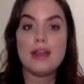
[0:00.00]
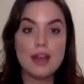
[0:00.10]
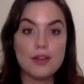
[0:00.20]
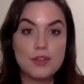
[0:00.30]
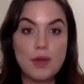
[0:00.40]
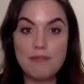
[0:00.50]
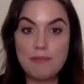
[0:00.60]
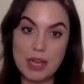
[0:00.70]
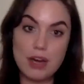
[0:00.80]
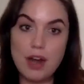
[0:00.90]
Now, if you have
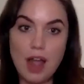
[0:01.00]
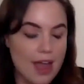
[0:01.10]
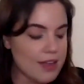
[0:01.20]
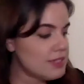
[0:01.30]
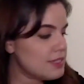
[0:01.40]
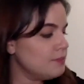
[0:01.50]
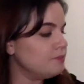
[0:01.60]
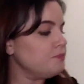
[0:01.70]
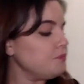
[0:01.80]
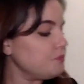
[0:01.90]
bigger eyes,
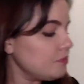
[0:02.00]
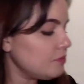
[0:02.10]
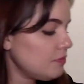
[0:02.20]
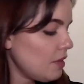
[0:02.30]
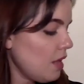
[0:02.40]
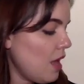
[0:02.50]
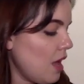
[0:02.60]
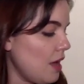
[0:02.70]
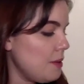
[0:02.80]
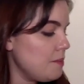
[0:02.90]

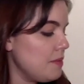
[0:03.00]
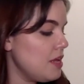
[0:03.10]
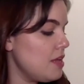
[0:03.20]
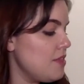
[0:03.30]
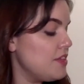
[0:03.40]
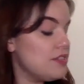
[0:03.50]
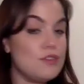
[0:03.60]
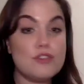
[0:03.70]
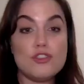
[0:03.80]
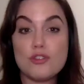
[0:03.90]

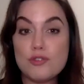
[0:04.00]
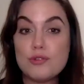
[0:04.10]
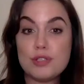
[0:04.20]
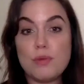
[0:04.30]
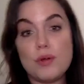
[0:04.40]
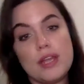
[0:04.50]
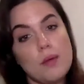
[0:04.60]
the true smoky eye,